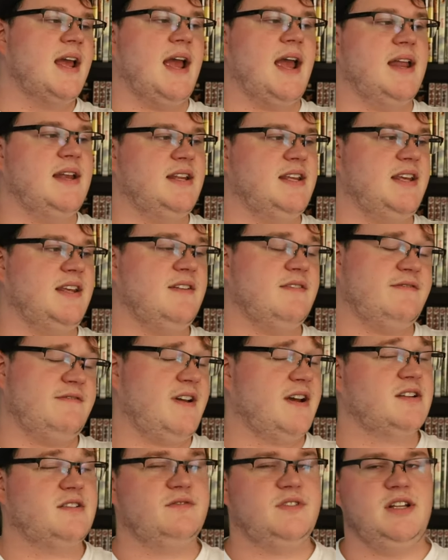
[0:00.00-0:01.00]
and he
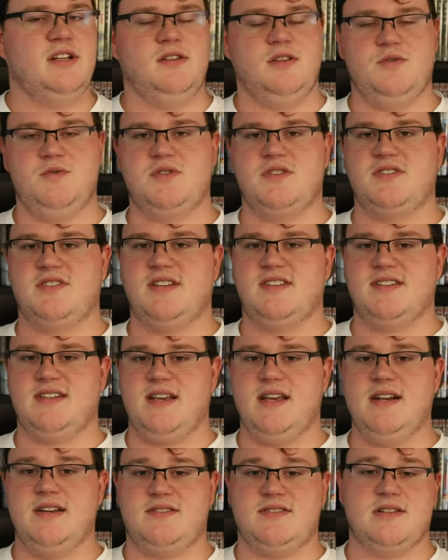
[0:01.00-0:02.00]
effectively loses his
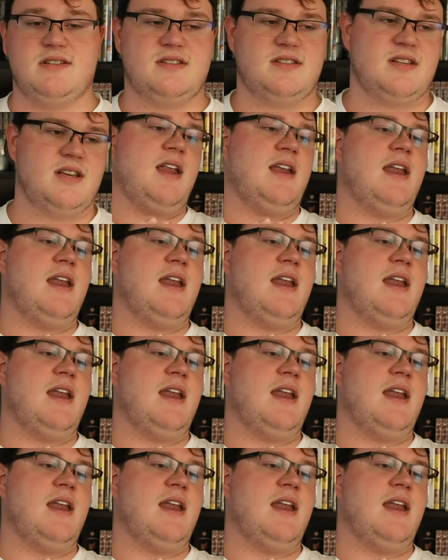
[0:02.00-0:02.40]
innocence.